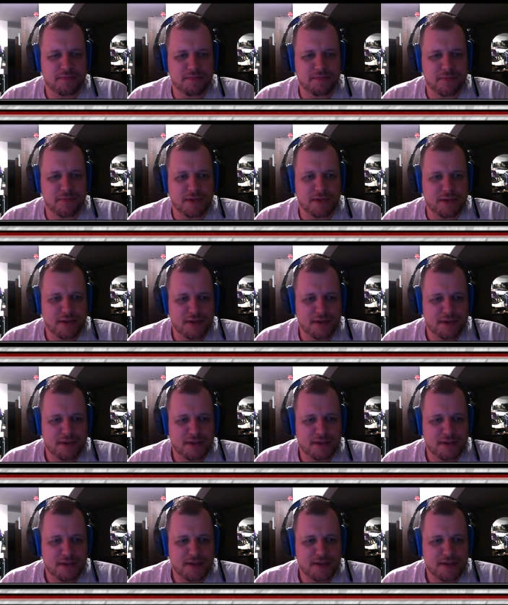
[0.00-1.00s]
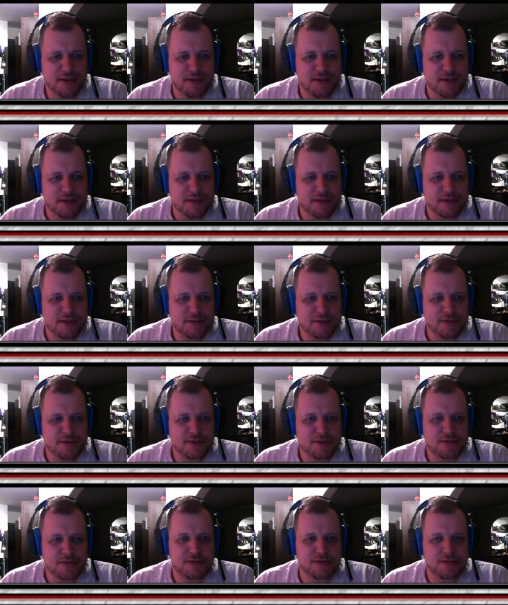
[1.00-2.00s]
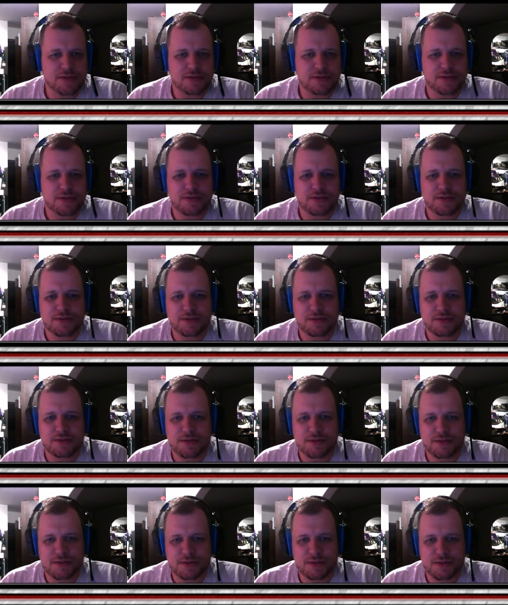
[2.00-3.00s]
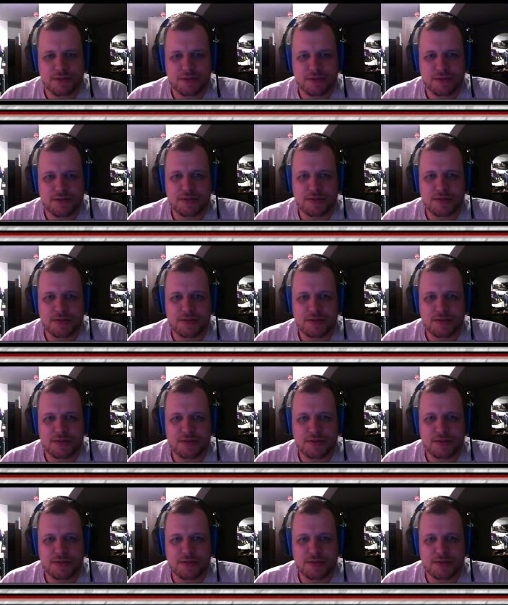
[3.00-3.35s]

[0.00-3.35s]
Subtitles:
No one is speaking in this clip.